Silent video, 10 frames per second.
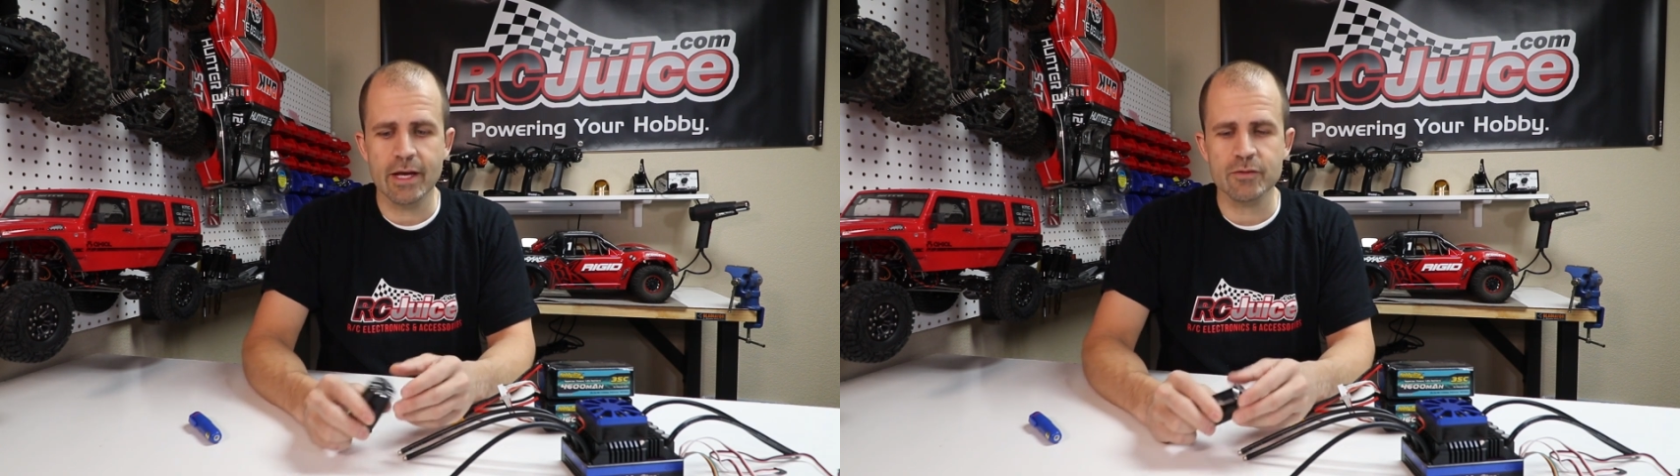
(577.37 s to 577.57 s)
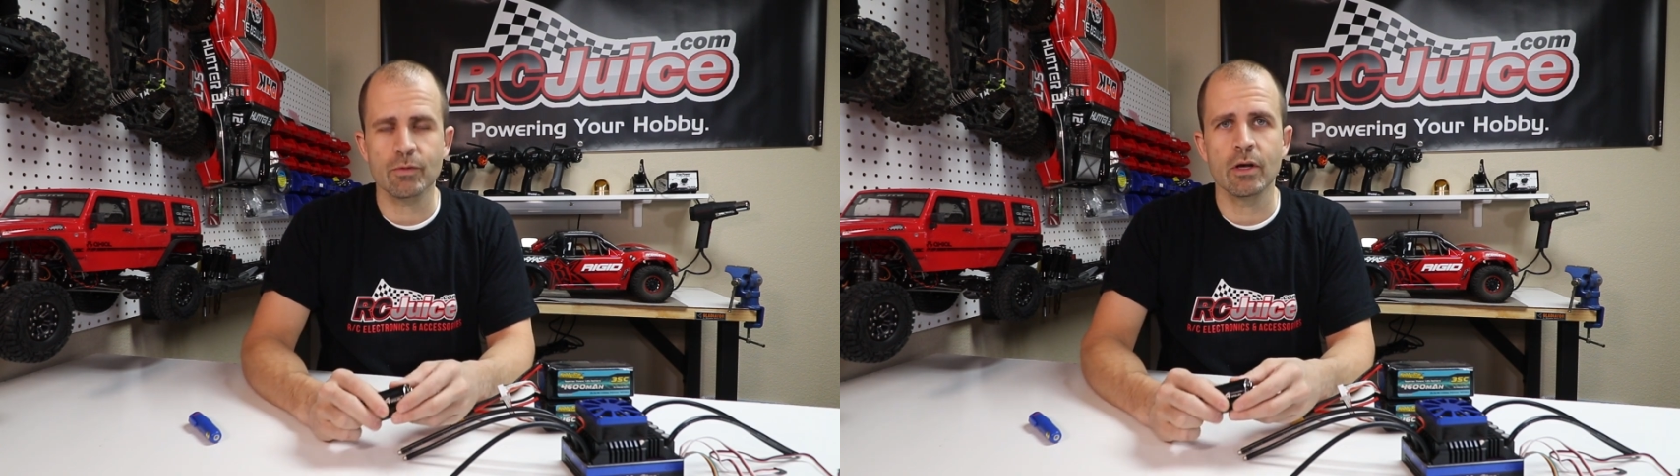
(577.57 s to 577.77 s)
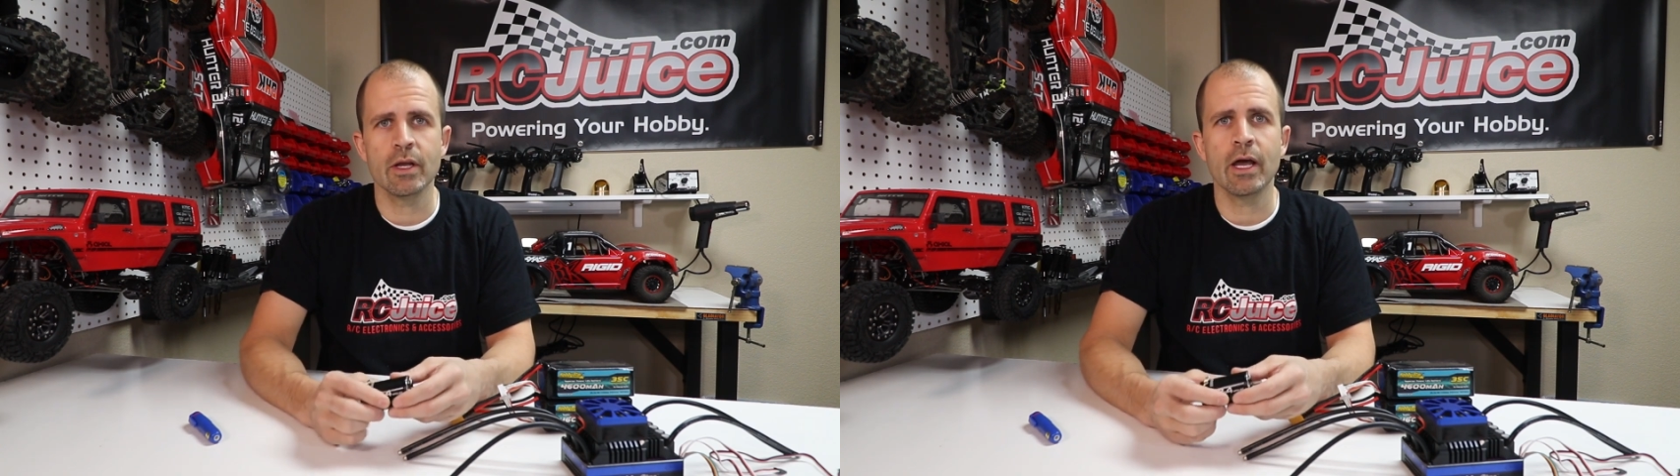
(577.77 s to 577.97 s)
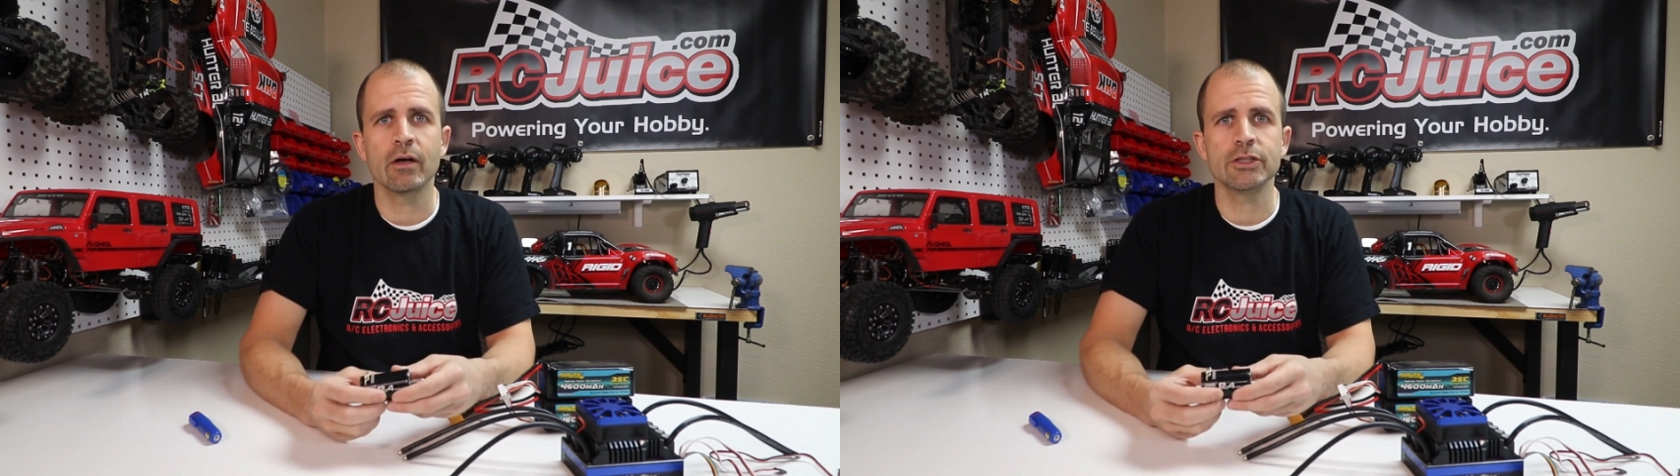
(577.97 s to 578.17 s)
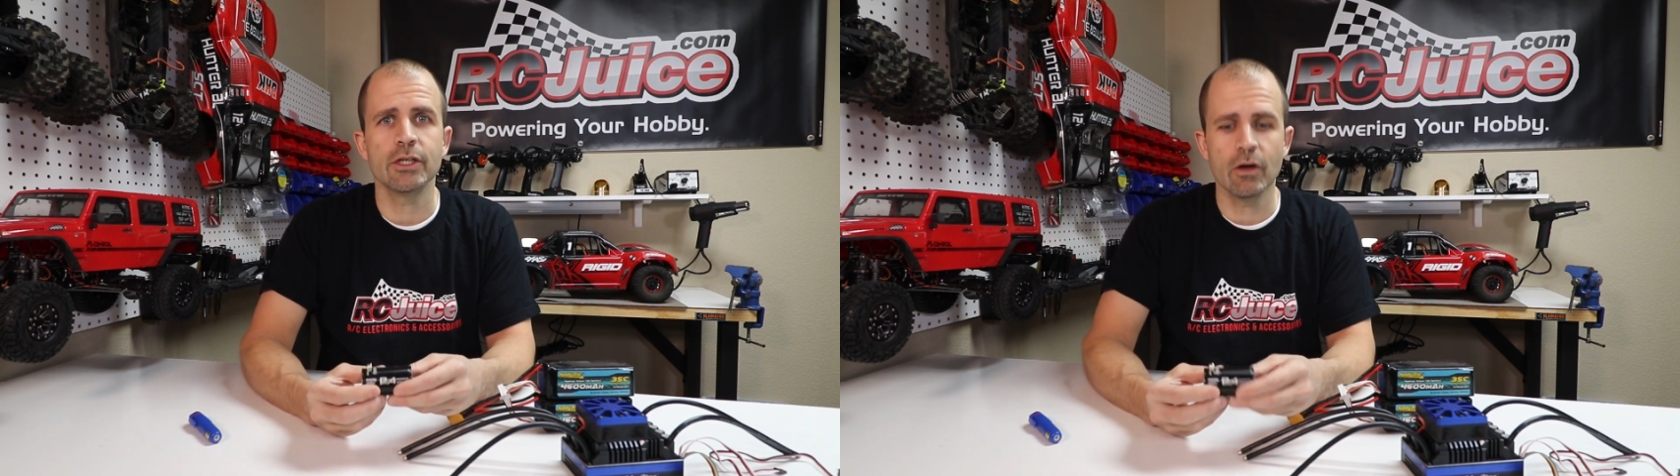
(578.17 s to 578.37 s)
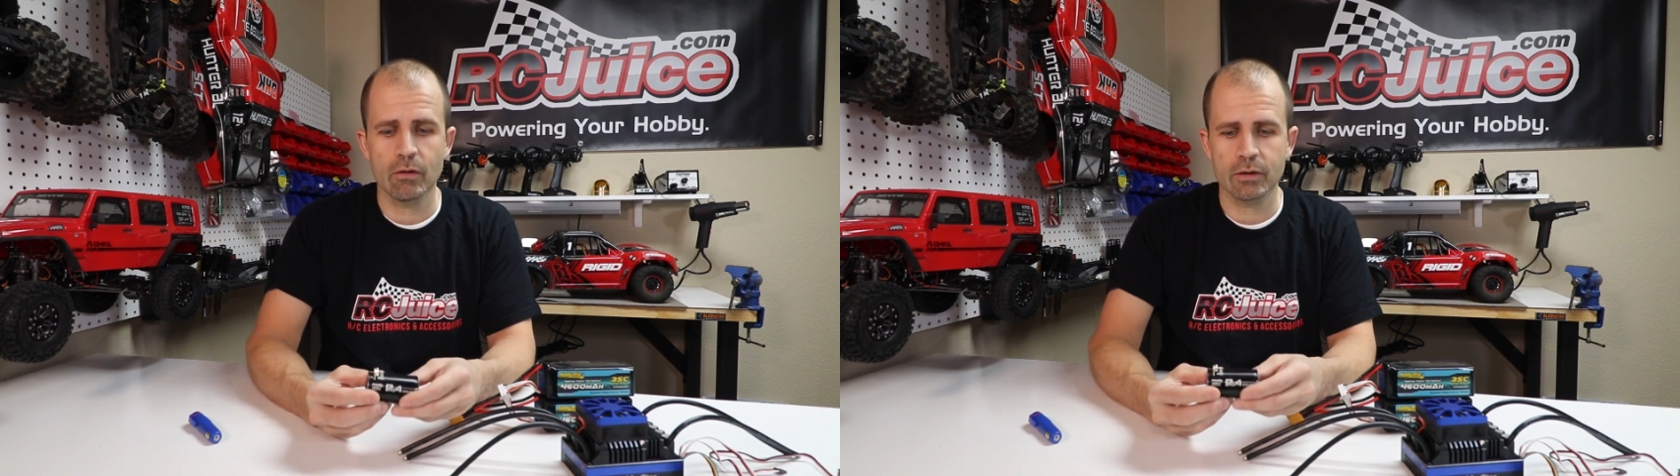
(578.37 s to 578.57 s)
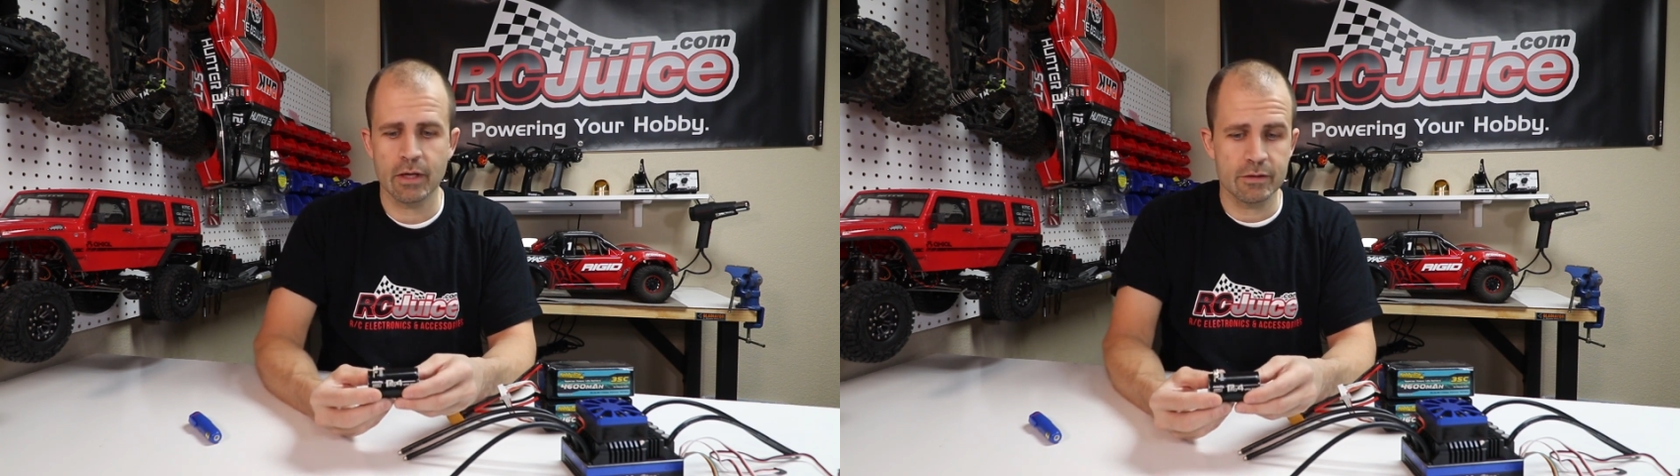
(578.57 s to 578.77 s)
That's where all that energy going